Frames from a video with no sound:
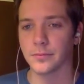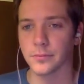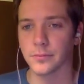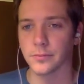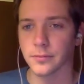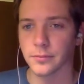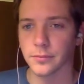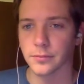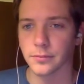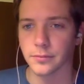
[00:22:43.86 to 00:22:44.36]

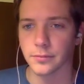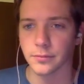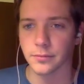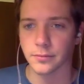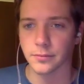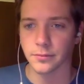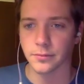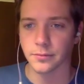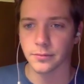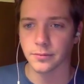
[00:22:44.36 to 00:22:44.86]

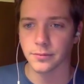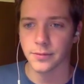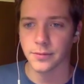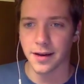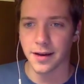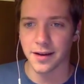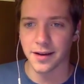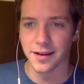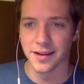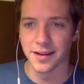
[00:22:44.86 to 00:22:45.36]

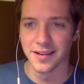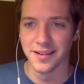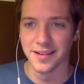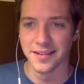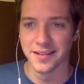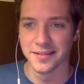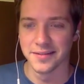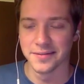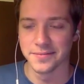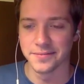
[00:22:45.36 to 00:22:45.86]

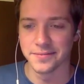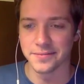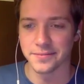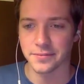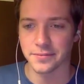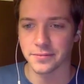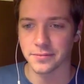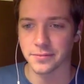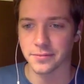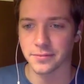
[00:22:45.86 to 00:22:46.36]

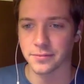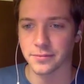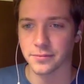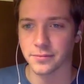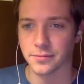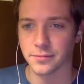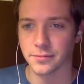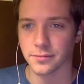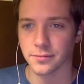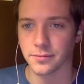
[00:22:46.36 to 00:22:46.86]

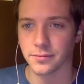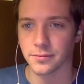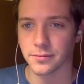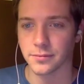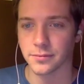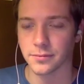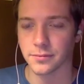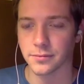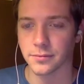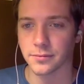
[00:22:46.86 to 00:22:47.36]

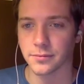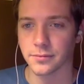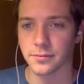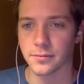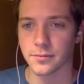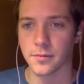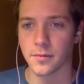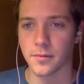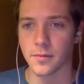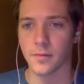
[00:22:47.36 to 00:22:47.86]

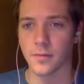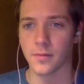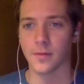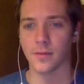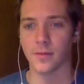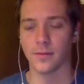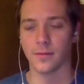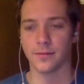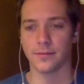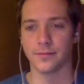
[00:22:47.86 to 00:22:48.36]

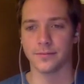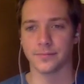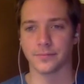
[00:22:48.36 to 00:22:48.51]
This person isn't speaking.